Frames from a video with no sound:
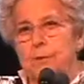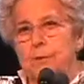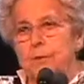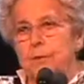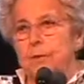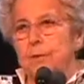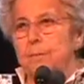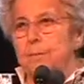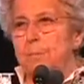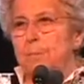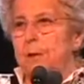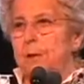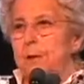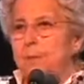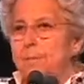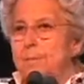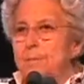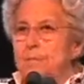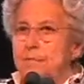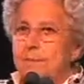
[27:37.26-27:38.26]
the United
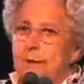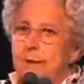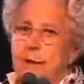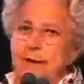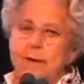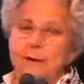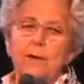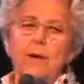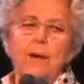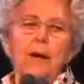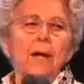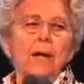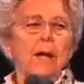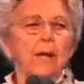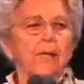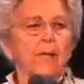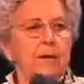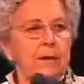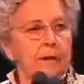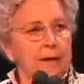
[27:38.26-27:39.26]
States then
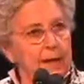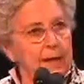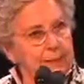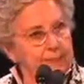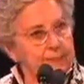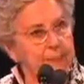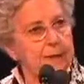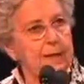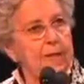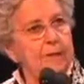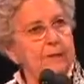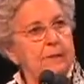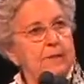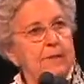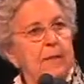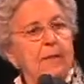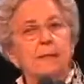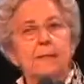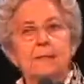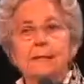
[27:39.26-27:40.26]
deducts that amount
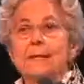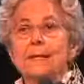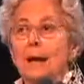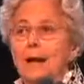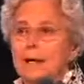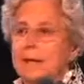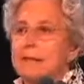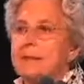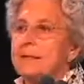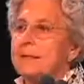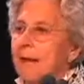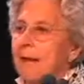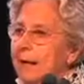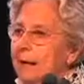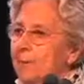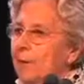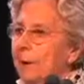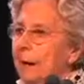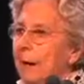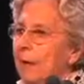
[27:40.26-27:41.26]
from the trust
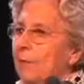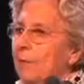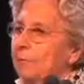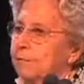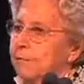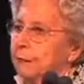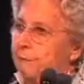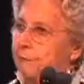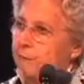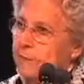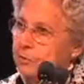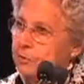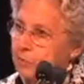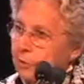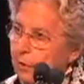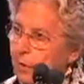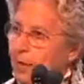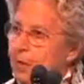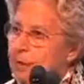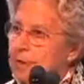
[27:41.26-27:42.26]
and then
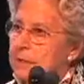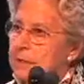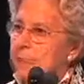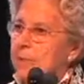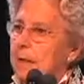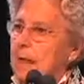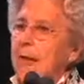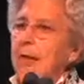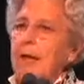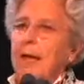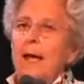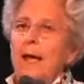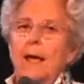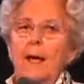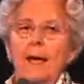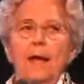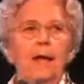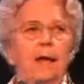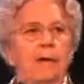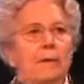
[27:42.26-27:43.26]
they have to re.
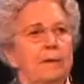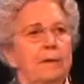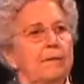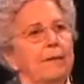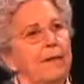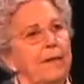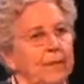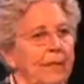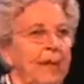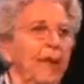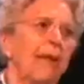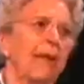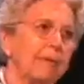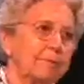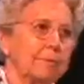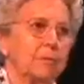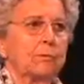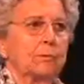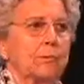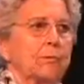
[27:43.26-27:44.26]
re
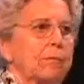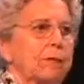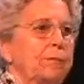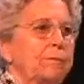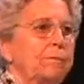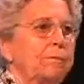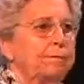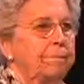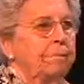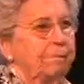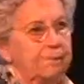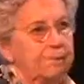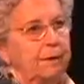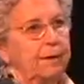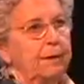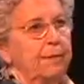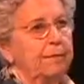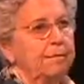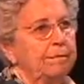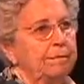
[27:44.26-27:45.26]
add,
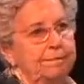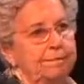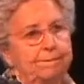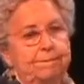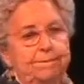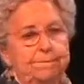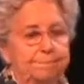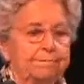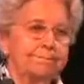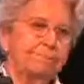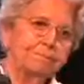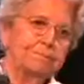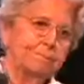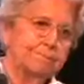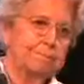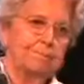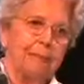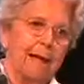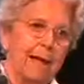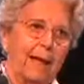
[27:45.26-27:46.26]
add to it
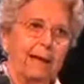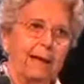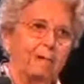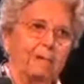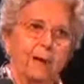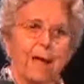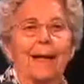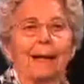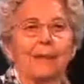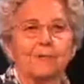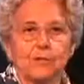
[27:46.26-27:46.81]
once again.